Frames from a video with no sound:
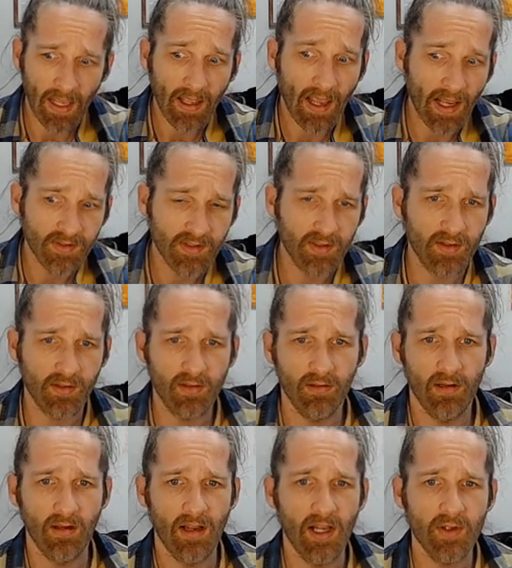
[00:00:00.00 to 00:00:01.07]
as it's
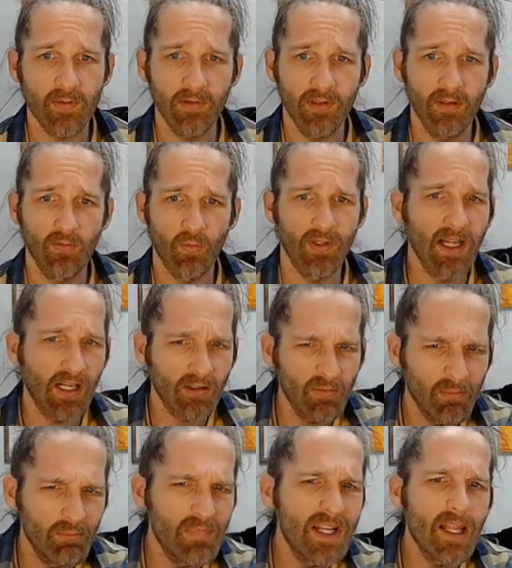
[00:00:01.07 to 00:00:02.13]
occurring naturally. We're not
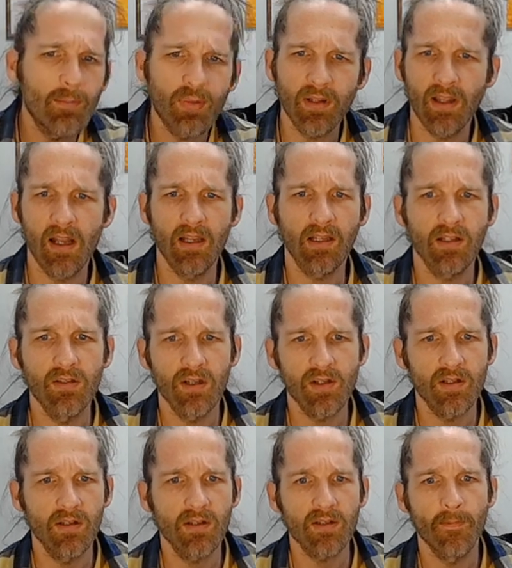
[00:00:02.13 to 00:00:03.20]
manipulating
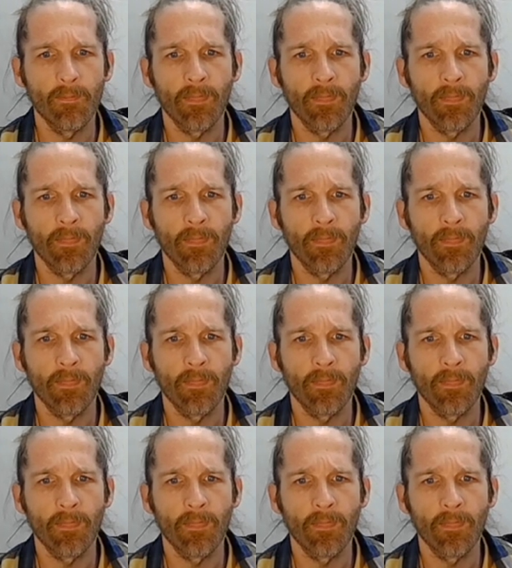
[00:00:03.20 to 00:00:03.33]
conditions.